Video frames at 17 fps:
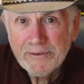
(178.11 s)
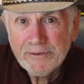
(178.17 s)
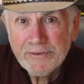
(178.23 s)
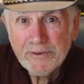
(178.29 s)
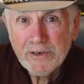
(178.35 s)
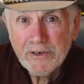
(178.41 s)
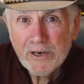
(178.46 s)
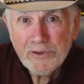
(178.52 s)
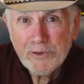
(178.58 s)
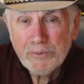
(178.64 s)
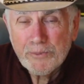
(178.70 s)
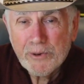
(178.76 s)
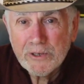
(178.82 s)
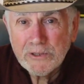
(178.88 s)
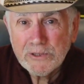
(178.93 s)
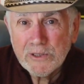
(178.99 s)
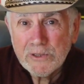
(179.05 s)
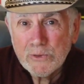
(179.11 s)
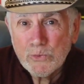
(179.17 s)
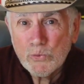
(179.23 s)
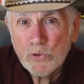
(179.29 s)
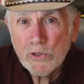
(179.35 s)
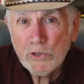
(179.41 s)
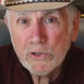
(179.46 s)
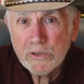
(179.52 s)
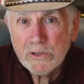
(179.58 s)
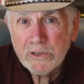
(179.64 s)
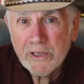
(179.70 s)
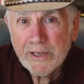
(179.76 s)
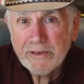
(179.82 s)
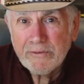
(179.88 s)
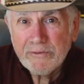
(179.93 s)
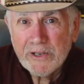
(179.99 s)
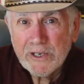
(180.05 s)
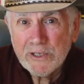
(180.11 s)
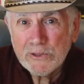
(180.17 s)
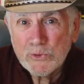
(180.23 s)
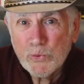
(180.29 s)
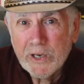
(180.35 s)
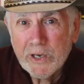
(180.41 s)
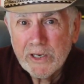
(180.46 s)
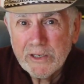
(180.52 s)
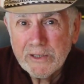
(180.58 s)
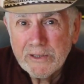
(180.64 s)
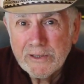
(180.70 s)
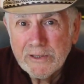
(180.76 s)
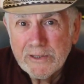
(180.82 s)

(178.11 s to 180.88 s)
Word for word: for other parts of the world, like Venezuela.